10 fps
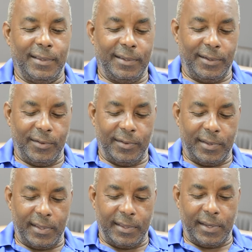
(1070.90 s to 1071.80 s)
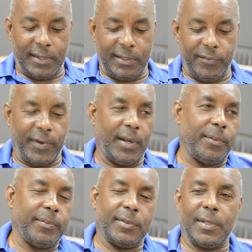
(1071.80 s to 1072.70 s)
you know that they had
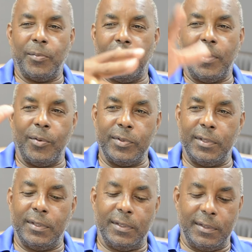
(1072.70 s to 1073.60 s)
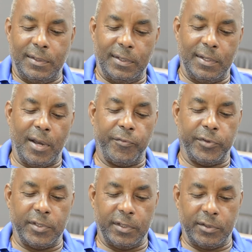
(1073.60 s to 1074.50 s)
developed somewhere out in the, uh, in
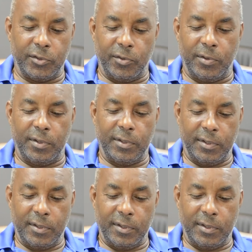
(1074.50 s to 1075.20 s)
Hertfordshire. So uh,